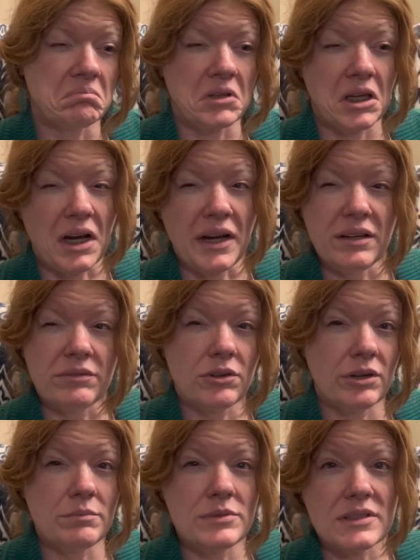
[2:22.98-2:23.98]
kind of
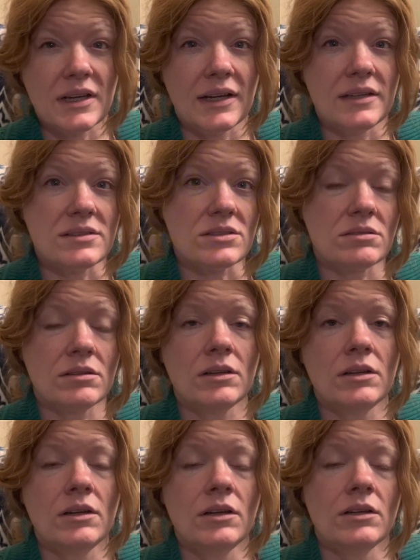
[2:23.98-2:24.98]
crib size,
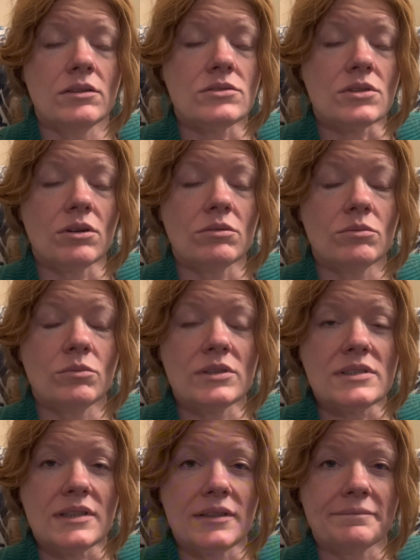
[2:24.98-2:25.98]
so we'll
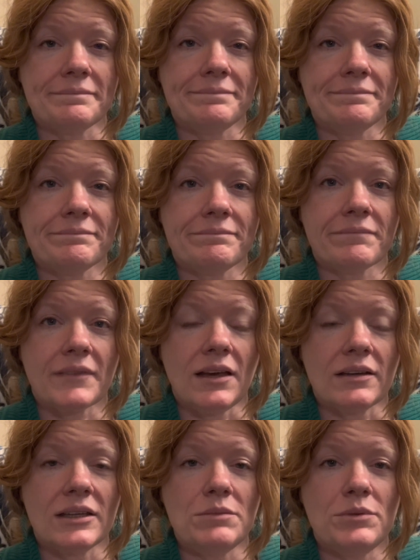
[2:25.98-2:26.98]
see. I'll
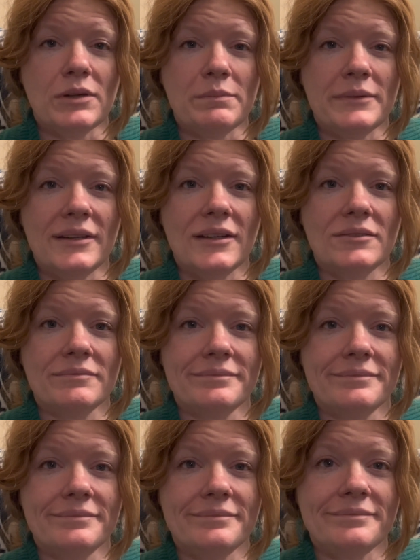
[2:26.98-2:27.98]
keep you updated.
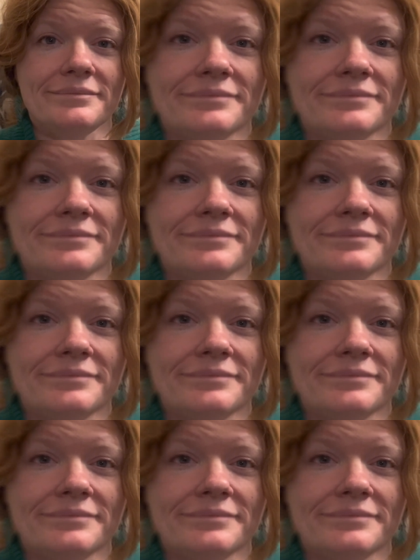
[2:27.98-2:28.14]
I